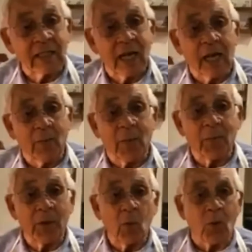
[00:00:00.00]
A lot of people
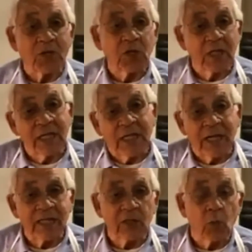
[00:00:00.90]
wash the
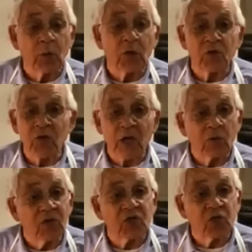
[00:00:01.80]
glass with a
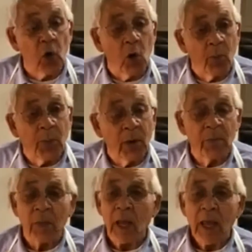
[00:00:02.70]
regular soap,
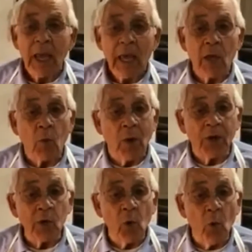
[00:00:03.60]
and when
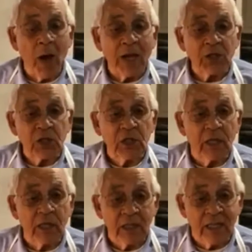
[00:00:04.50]
you wash the
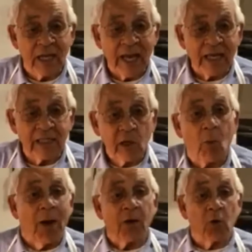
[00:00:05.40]
glass, you
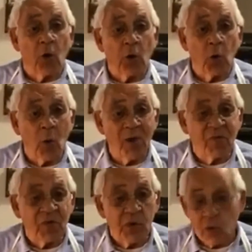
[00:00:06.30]
want to run away
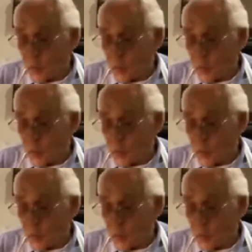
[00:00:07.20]
from you.